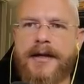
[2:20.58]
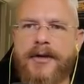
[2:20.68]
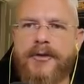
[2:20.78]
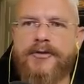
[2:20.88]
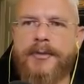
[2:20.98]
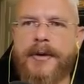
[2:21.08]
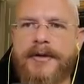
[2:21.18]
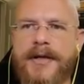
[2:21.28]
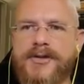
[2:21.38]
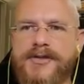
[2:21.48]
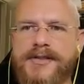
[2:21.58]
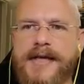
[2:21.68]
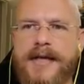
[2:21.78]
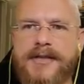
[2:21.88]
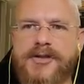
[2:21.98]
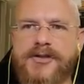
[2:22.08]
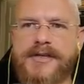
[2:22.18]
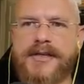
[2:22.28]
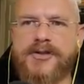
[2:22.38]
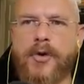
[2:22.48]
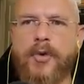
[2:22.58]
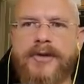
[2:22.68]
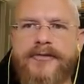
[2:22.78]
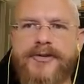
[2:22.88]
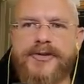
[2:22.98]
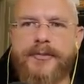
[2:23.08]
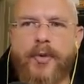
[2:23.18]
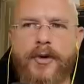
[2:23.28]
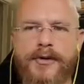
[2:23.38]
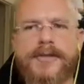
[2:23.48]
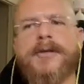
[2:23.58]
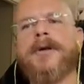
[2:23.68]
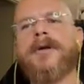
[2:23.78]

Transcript: I go to publication settings, you'll see it's only for supporters.